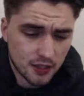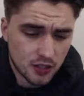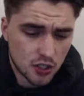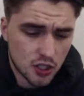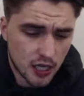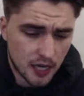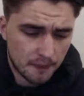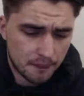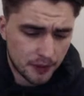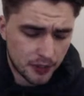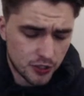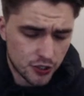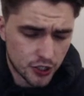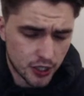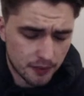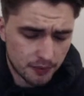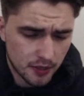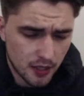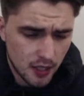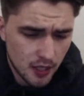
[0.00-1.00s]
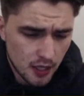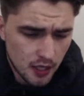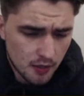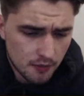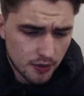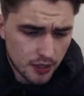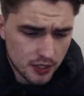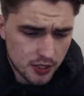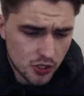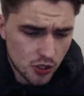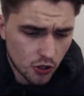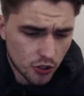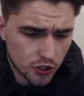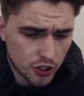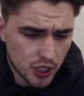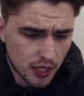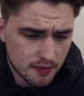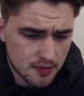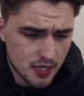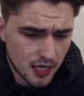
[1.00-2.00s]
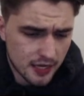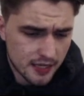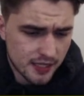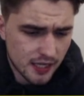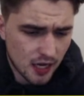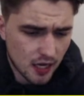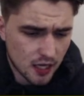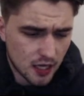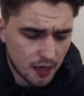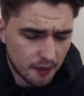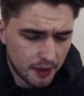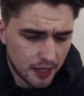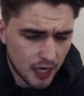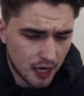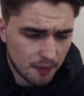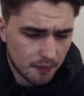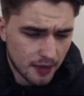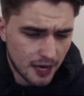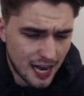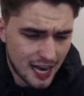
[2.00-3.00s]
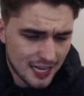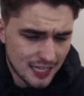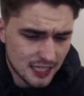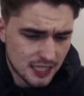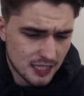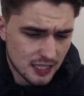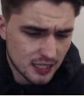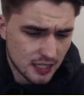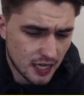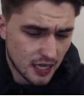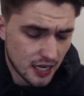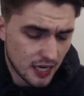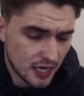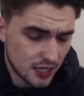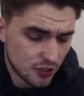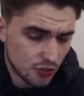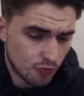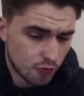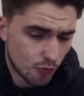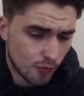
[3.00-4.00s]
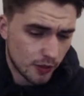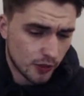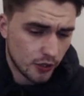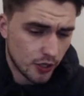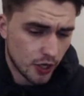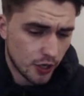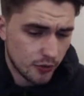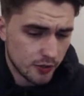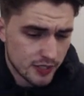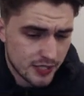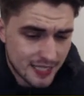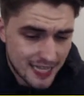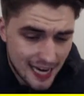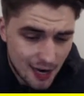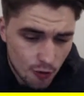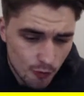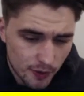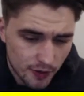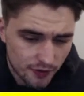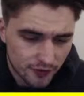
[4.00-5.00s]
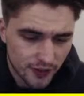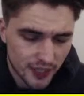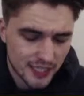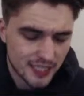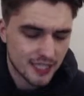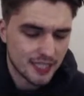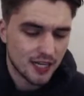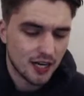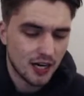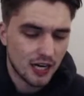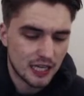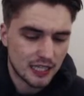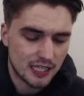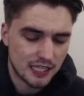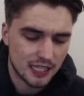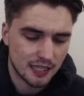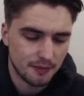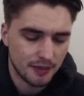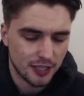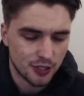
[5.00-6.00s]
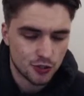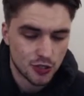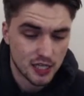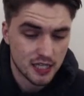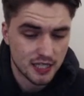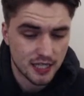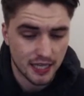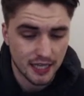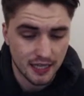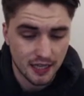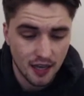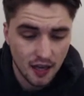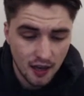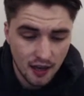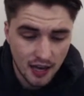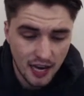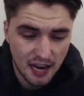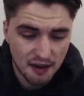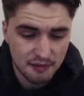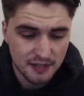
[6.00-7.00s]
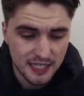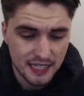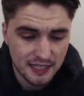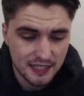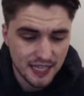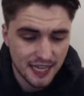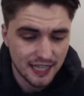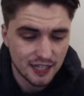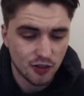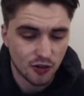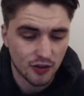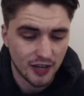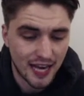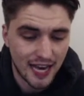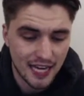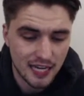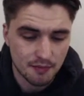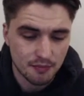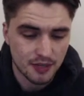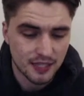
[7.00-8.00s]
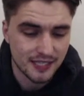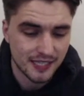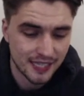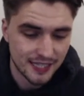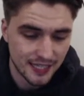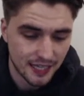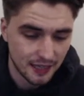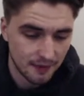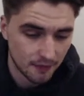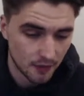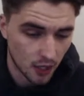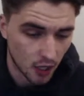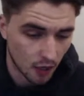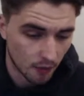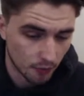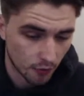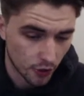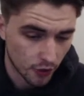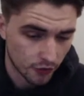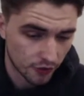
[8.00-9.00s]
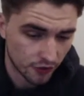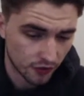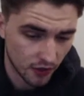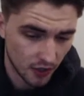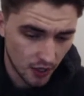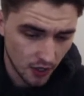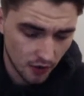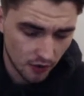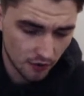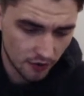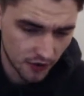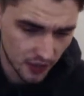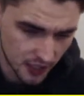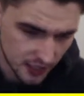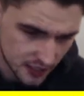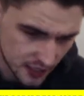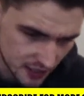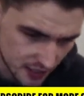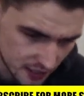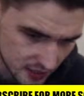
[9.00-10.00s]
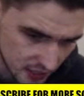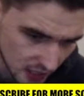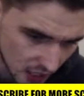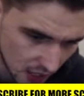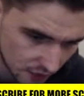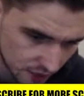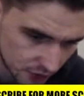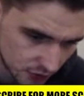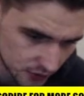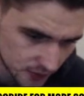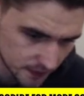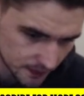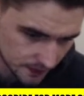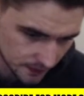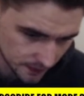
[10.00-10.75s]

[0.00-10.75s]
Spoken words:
the Championship, but Scottish Cup ties that are coming up as you probably know, is Talbot versus Hearts. Going to be interesting. Aberdeen take on Edinburgh City. Arbroath versus Darvel.